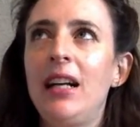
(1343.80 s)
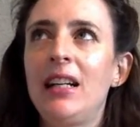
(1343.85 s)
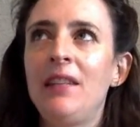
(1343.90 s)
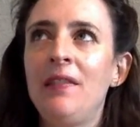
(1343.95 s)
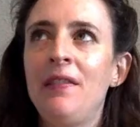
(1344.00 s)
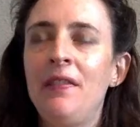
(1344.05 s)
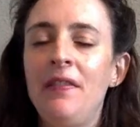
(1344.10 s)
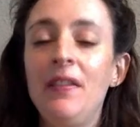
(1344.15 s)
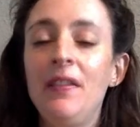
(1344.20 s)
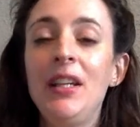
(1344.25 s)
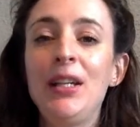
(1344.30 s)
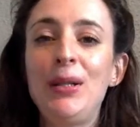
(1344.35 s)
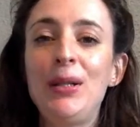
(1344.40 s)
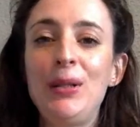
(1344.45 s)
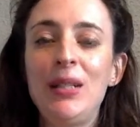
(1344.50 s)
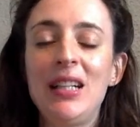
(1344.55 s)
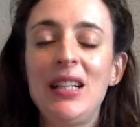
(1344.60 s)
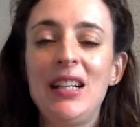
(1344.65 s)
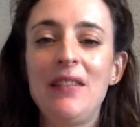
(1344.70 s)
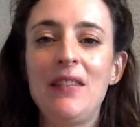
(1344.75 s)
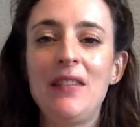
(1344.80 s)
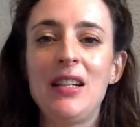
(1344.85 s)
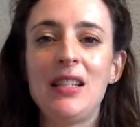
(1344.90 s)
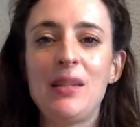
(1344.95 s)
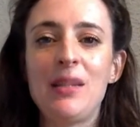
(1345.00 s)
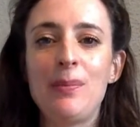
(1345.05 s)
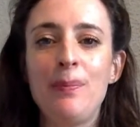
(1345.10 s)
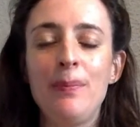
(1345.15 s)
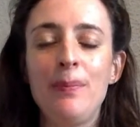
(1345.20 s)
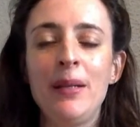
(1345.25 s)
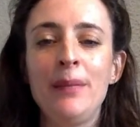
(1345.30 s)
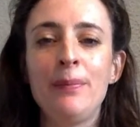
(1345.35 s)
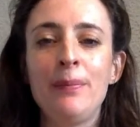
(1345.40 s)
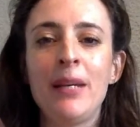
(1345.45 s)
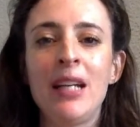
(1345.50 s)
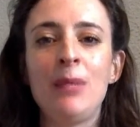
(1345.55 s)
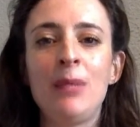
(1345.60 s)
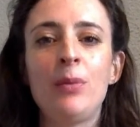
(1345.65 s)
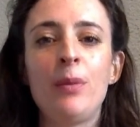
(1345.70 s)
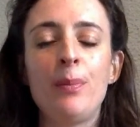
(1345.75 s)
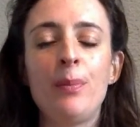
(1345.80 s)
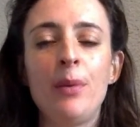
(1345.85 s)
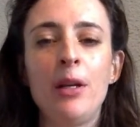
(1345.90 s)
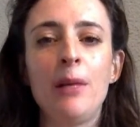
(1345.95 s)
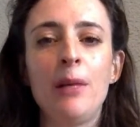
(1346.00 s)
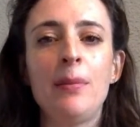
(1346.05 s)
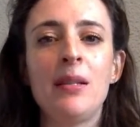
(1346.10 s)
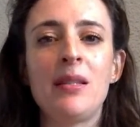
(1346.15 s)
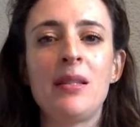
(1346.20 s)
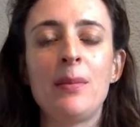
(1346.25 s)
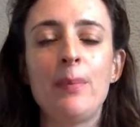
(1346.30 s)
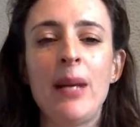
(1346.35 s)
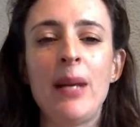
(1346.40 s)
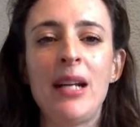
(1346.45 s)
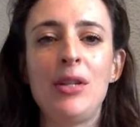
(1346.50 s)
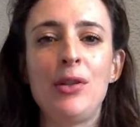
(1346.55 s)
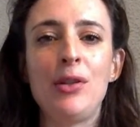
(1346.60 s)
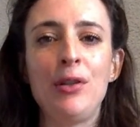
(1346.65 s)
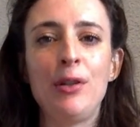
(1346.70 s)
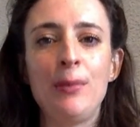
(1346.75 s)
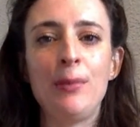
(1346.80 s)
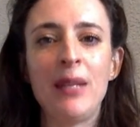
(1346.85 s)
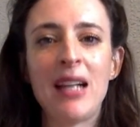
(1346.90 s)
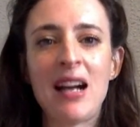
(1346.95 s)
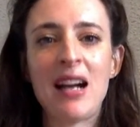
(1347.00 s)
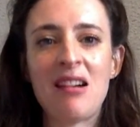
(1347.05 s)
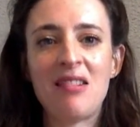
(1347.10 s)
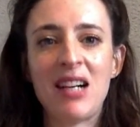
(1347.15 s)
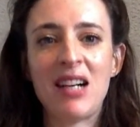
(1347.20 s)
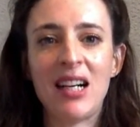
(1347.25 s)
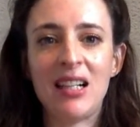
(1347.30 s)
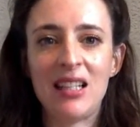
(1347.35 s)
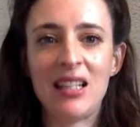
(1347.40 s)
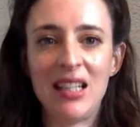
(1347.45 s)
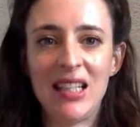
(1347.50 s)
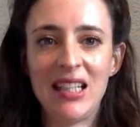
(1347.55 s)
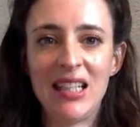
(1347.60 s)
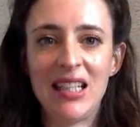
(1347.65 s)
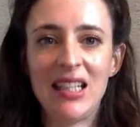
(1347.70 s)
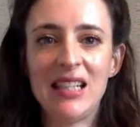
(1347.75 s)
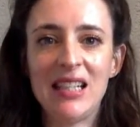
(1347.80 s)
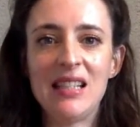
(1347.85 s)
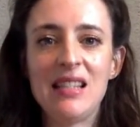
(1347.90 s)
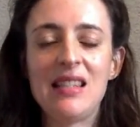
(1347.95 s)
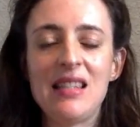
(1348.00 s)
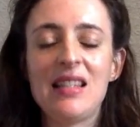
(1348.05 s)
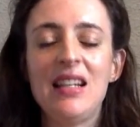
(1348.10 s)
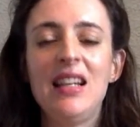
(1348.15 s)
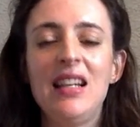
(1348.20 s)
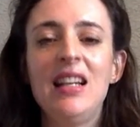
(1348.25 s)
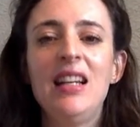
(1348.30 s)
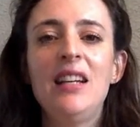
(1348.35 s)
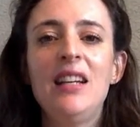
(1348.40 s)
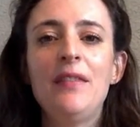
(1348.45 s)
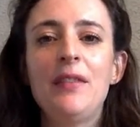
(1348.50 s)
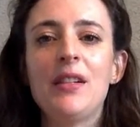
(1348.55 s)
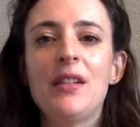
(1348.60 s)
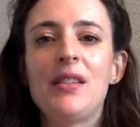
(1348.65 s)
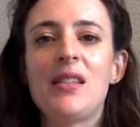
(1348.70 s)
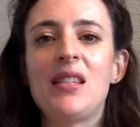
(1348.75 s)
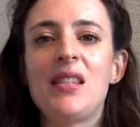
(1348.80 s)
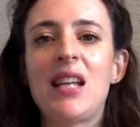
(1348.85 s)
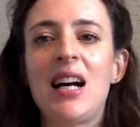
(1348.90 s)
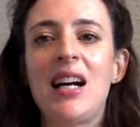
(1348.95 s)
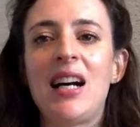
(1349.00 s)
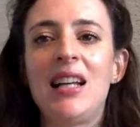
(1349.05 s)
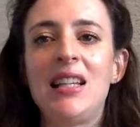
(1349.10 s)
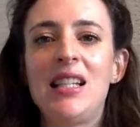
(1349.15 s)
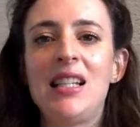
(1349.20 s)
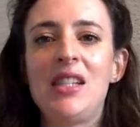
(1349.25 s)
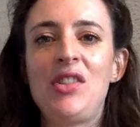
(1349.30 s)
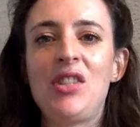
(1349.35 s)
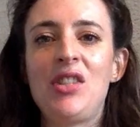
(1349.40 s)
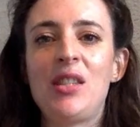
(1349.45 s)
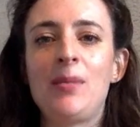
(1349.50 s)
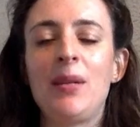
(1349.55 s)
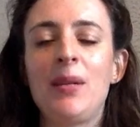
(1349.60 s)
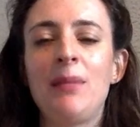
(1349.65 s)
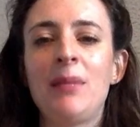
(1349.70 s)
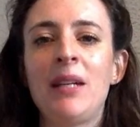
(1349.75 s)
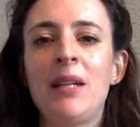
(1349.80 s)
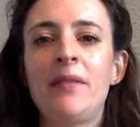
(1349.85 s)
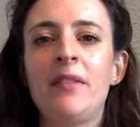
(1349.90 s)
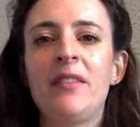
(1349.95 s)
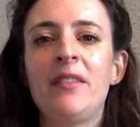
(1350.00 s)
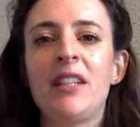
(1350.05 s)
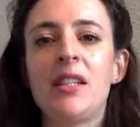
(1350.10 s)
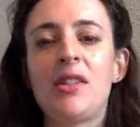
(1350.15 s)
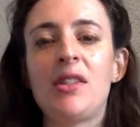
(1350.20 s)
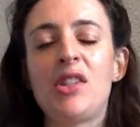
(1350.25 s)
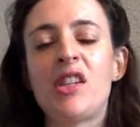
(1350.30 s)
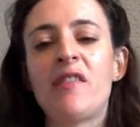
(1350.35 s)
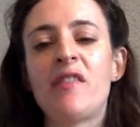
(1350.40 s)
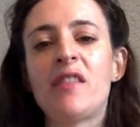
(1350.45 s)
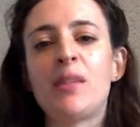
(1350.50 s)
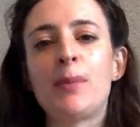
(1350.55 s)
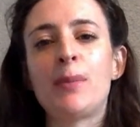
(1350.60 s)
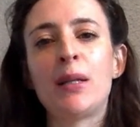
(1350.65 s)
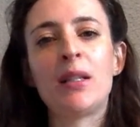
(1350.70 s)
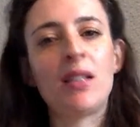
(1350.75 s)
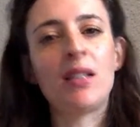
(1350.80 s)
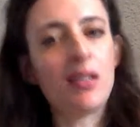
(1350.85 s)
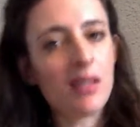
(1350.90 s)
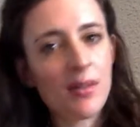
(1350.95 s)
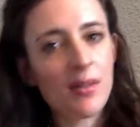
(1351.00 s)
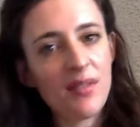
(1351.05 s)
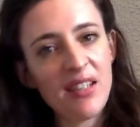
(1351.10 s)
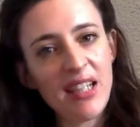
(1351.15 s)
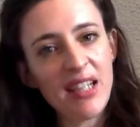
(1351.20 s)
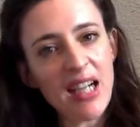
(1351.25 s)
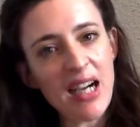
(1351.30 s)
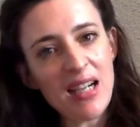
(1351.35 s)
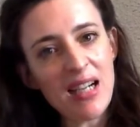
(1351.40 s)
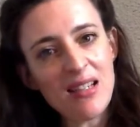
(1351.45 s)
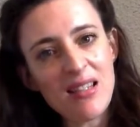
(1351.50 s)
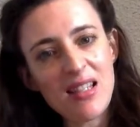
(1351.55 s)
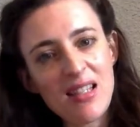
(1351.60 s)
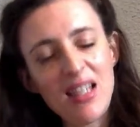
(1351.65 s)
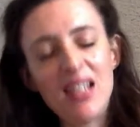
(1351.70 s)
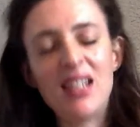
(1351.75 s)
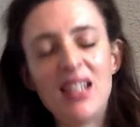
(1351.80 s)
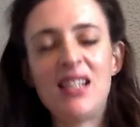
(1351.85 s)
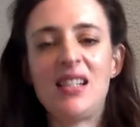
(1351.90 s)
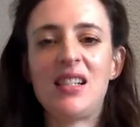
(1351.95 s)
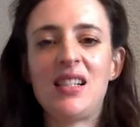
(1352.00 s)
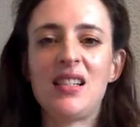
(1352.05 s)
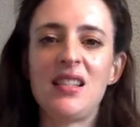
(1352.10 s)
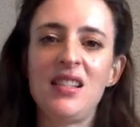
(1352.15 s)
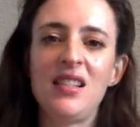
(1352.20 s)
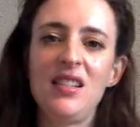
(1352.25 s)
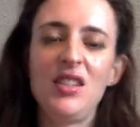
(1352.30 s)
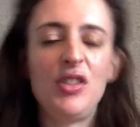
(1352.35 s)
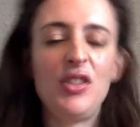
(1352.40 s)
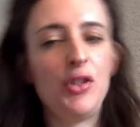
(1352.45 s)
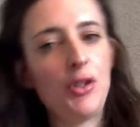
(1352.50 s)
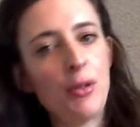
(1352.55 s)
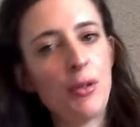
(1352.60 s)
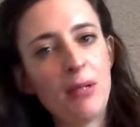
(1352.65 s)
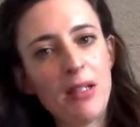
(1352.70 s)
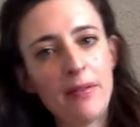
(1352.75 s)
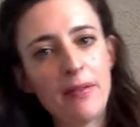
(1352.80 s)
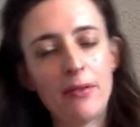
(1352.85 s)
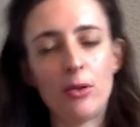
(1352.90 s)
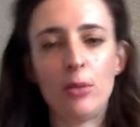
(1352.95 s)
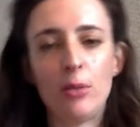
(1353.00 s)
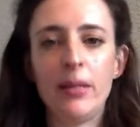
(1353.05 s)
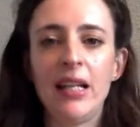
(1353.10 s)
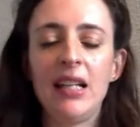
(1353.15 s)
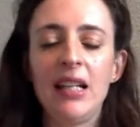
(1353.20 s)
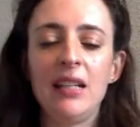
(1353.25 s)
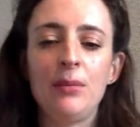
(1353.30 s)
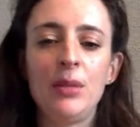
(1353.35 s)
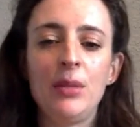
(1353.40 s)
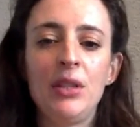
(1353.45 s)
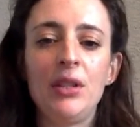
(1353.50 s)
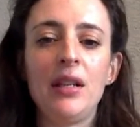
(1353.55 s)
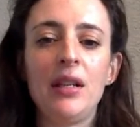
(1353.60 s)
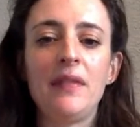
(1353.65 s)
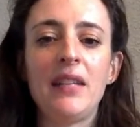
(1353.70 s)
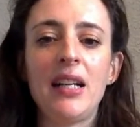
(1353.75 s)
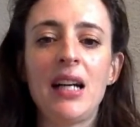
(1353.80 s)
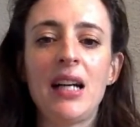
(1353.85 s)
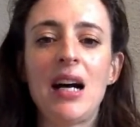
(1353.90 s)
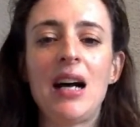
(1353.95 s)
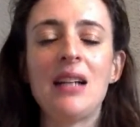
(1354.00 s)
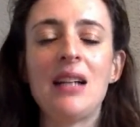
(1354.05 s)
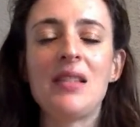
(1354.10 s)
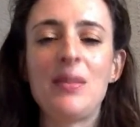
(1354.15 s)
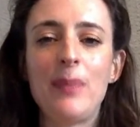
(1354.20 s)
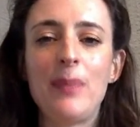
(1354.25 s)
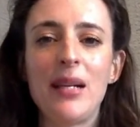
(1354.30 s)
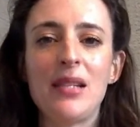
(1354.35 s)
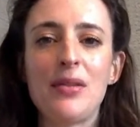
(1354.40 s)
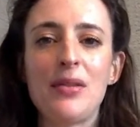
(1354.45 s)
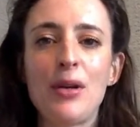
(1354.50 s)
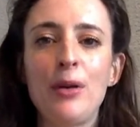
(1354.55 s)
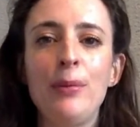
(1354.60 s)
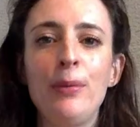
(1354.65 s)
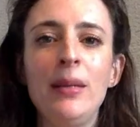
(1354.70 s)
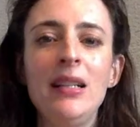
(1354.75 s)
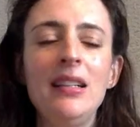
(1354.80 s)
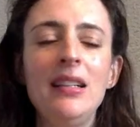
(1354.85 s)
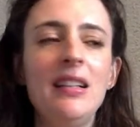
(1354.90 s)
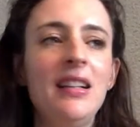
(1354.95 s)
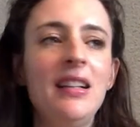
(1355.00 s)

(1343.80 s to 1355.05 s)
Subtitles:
feel if it's being made with purpose and passion, no matter how ugly it is, versus art that's just been made for very surface but looks very artsy, and it doesn't do it for me. And when you have that heart space open,